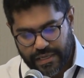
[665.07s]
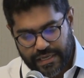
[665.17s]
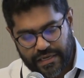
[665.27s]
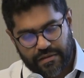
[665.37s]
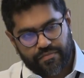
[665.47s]

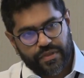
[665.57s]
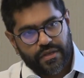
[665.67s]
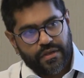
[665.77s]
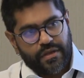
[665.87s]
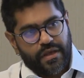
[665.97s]

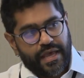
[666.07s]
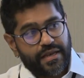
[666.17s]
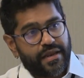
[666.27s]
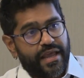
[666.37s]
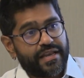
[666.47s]

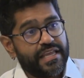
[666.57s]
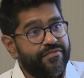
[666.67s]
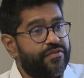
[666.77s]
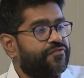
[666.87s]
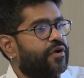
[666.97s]
And
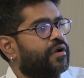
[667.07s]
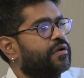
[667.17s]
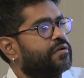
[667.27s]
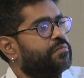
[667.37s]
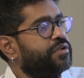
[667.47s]
even for
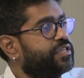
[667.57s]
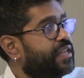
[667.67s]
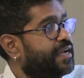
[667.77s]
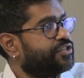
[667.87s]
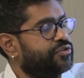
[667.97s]

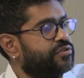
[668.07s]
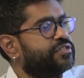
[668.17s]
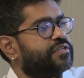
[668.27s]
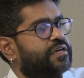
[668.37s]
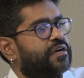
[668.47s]

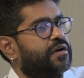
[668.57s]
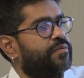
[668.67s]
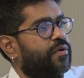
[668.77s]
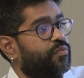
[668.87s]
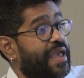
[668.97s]
multinationals,
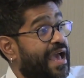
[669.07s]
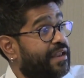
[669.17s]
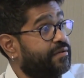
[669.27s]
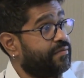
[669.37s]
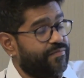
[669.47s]
we
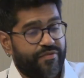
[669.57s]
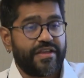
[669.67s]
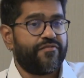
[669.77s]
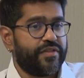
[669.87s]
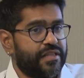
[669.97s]
had
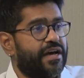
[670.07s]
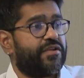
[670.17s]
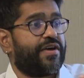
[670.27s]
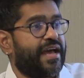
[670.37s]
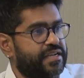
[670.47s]
thankfully a lot
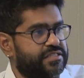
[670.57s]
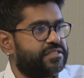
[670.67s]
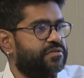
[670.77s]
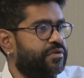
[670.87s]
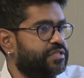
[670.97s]
of access
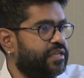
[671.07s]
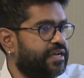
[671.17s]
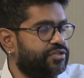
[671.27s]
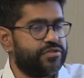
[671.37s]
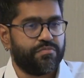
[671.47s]
to
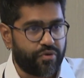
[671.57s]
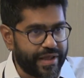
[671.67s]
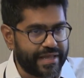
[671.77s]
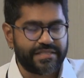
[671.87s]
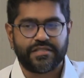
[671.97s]
multinationals,
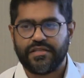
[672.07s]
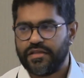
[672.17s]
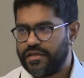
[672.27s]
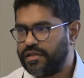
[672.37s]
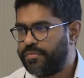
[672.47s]
brands in
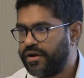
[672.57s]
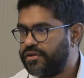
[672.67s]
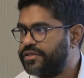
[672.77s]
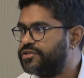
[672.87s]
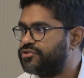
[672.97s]
the
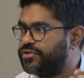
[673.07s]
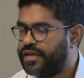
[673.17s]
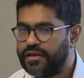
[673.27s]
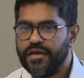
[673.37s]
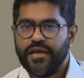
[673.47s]
apparel industry
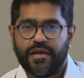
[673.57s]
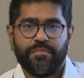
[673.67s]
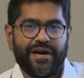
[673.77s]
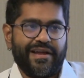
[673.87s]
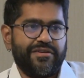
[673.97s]
and
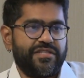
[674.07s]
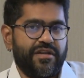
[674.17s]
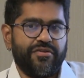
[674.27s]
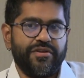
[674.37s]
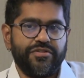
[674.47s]
buyers in
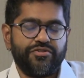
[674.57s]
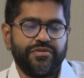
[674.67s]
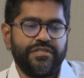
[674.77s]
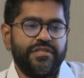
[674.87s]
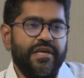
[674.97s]
other industries